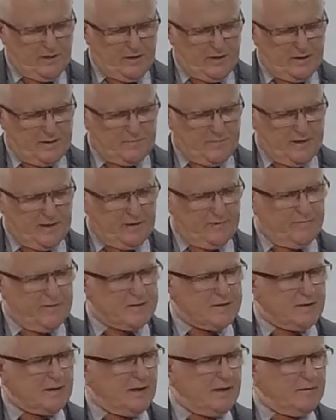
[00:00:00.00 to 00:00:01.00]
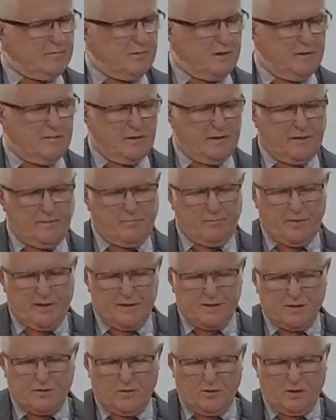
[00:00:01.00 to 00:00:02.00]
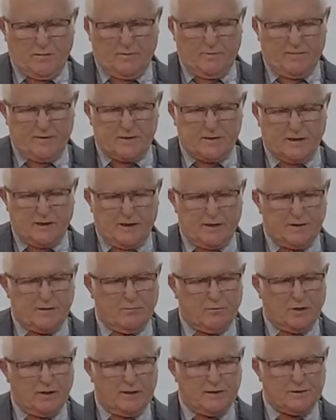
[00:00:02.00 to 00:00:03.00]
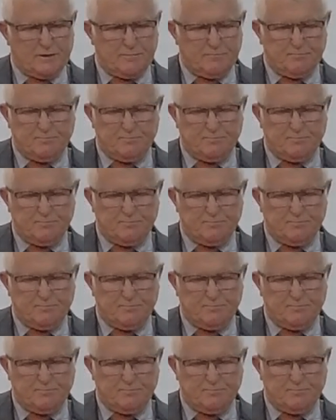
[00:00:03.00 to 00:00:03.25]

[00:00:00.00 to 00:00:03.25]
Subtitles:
It's being investigated by Major Crime Investigation Branch.